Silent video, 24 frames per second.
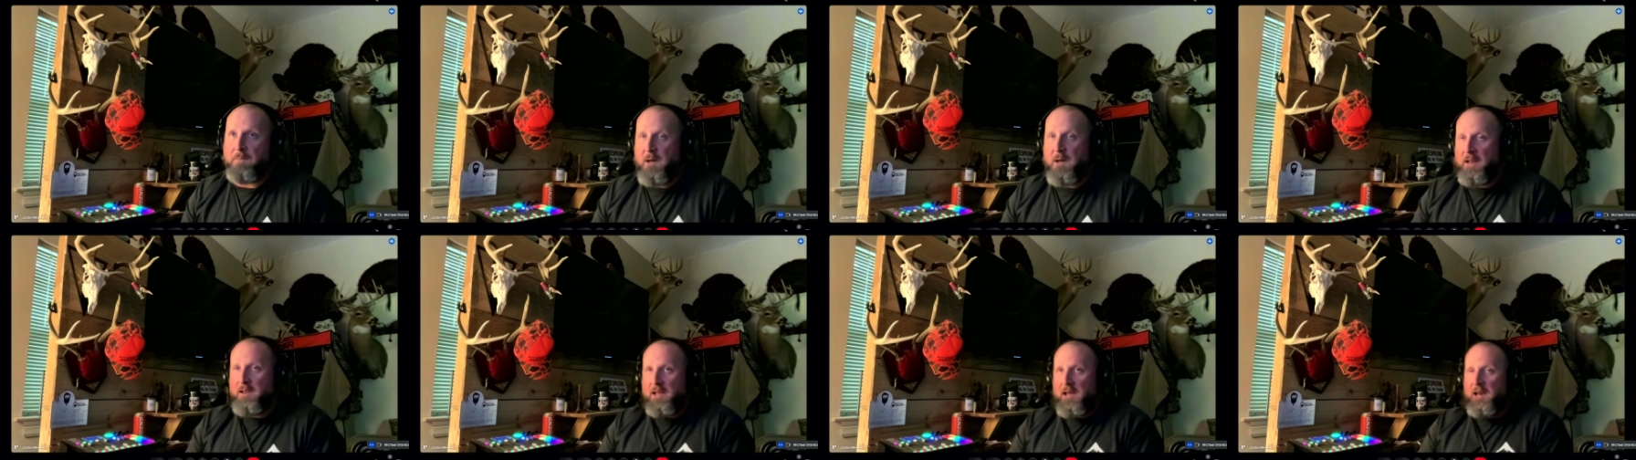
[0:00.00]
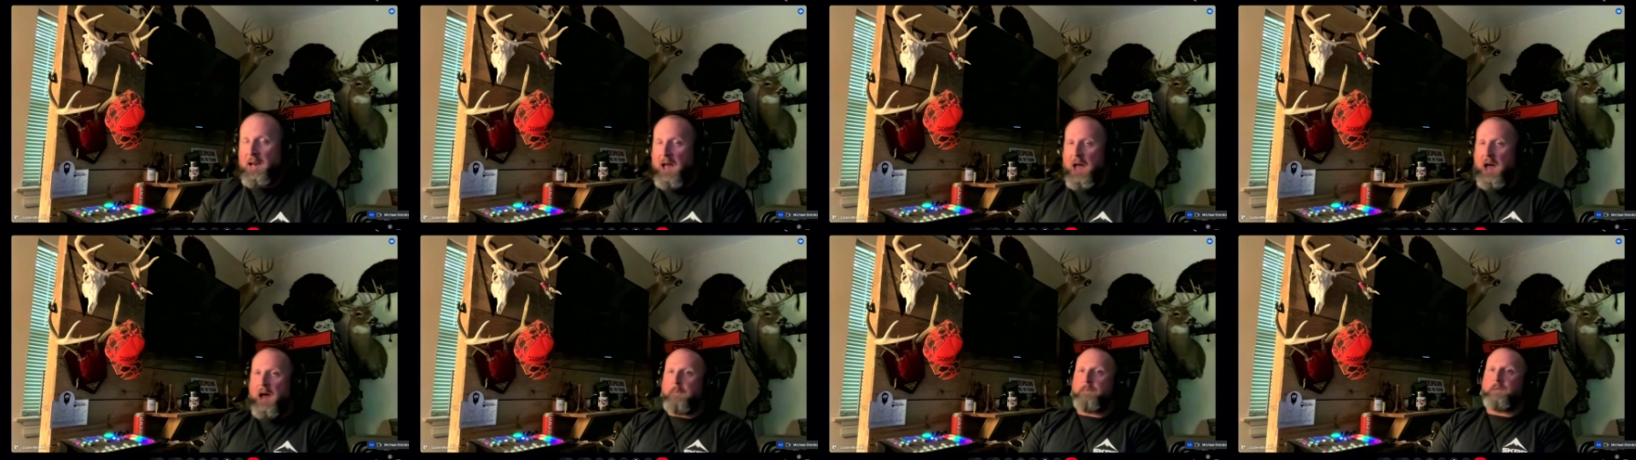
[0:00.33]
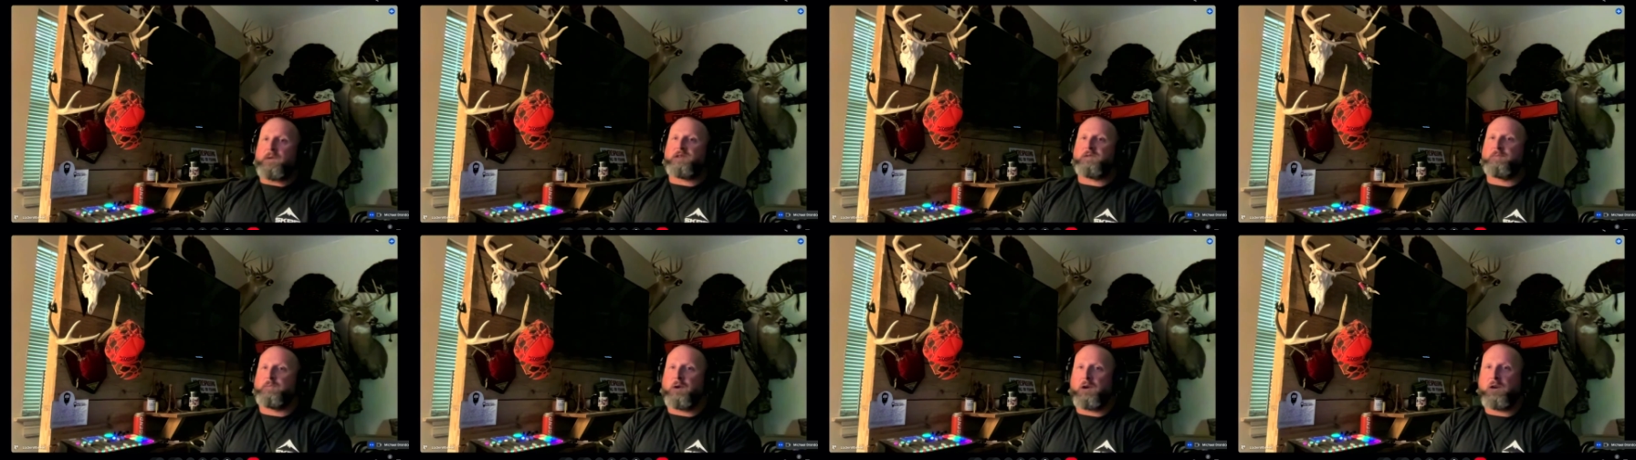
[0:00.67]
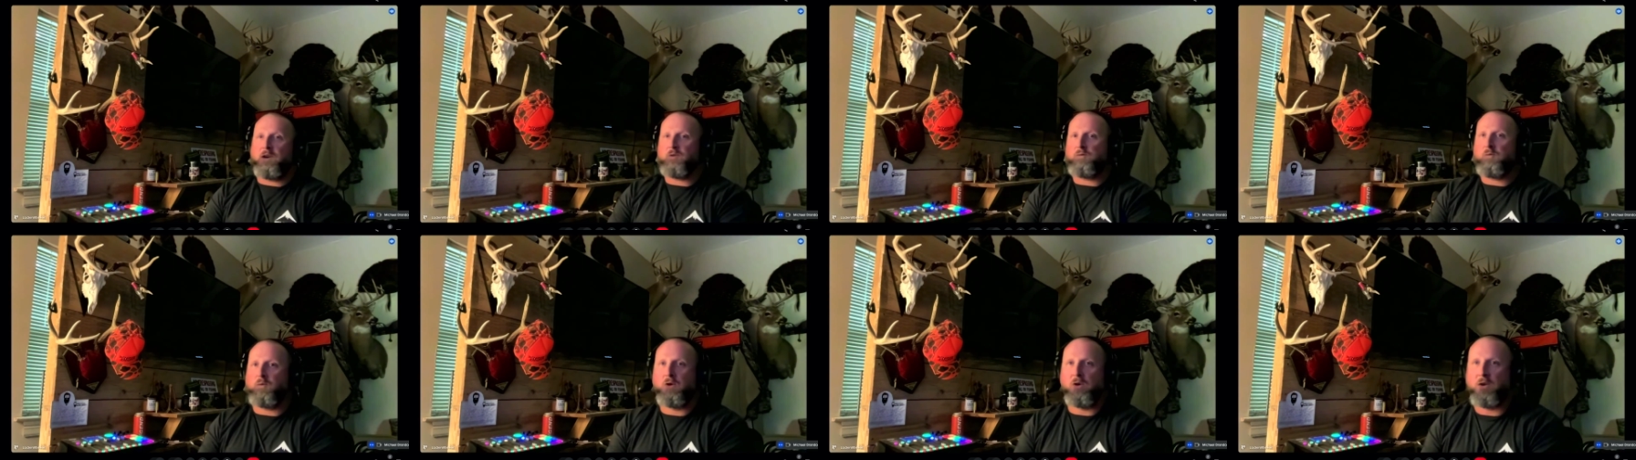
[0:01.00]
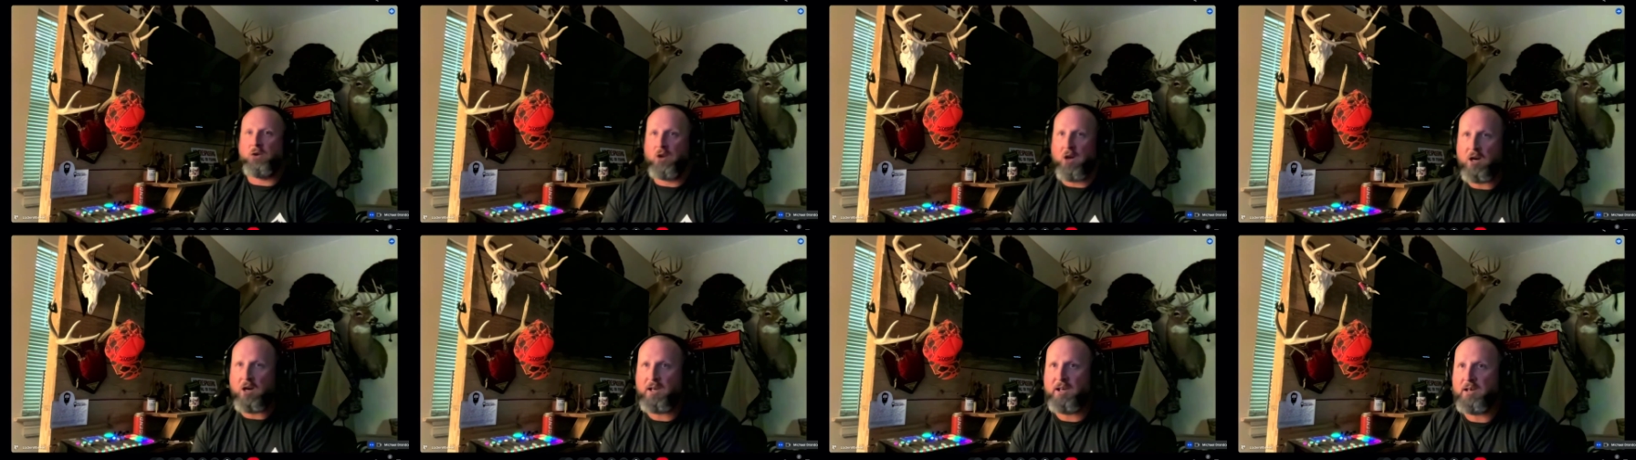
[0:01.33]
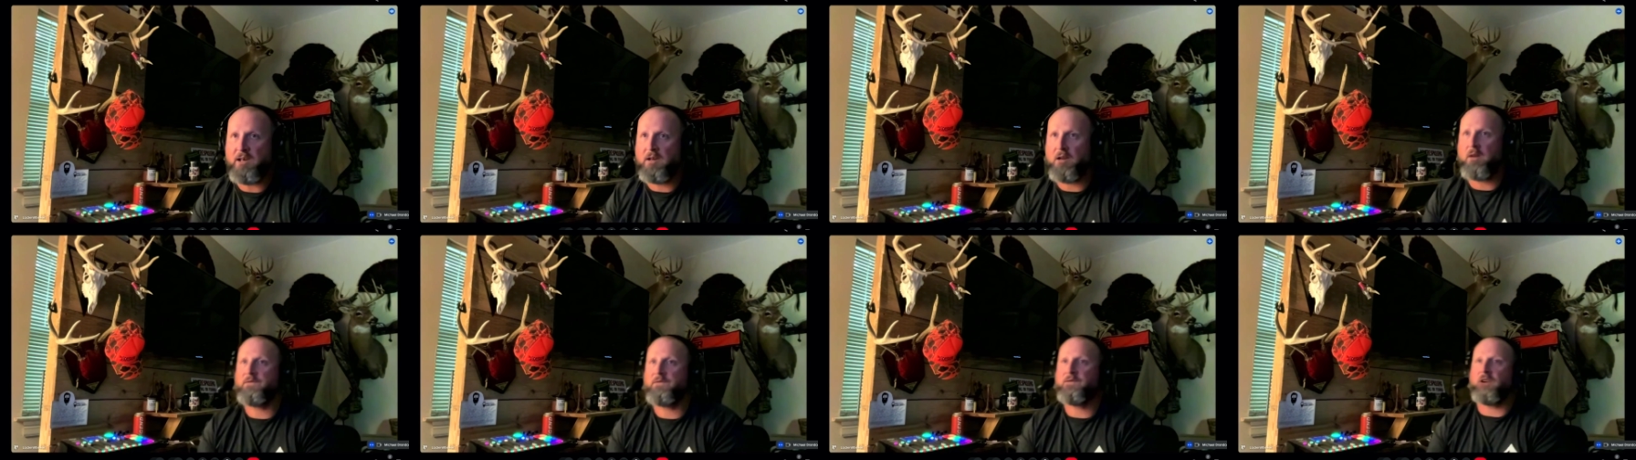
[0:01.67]
and it happens because we're lucky
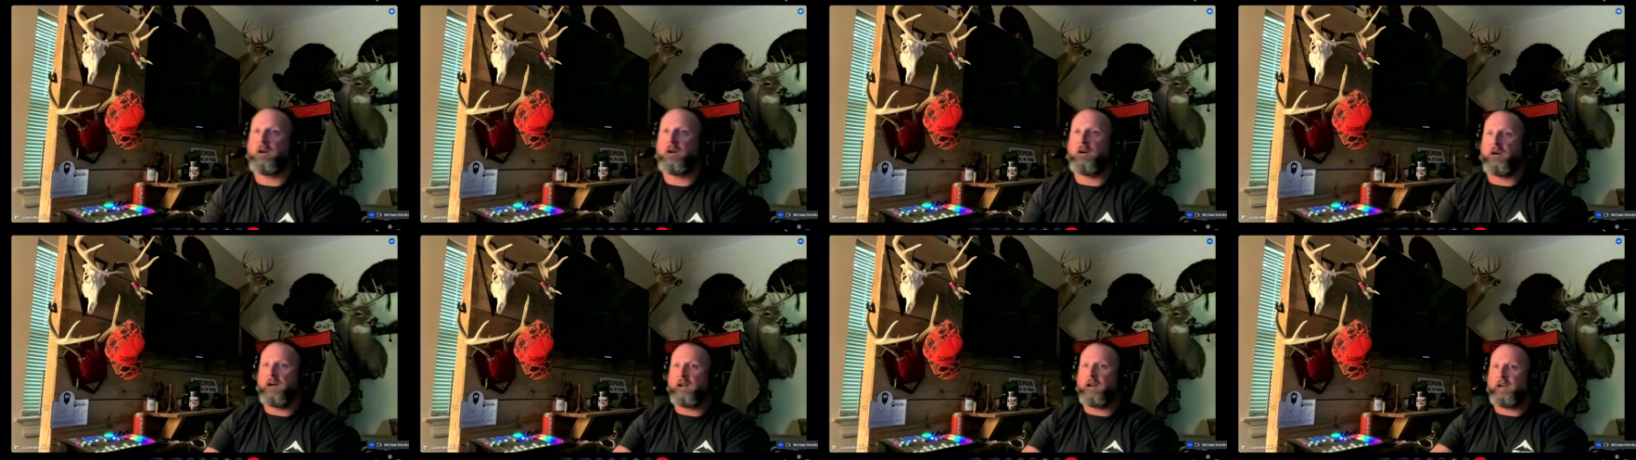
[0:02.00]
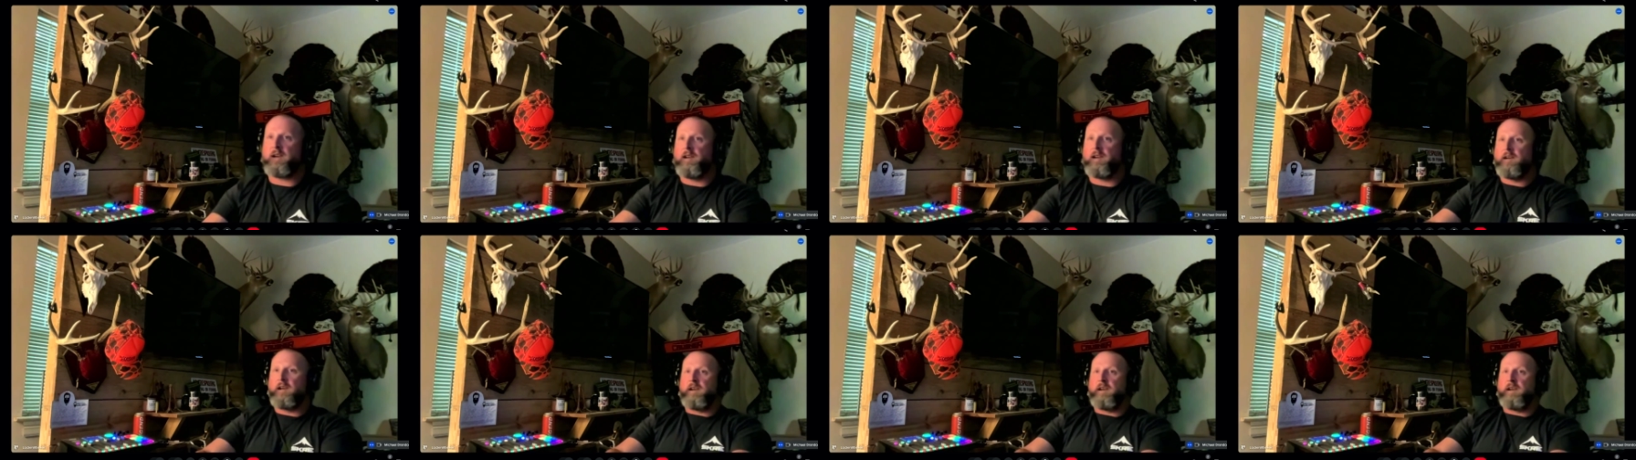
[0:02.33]
enough to hunt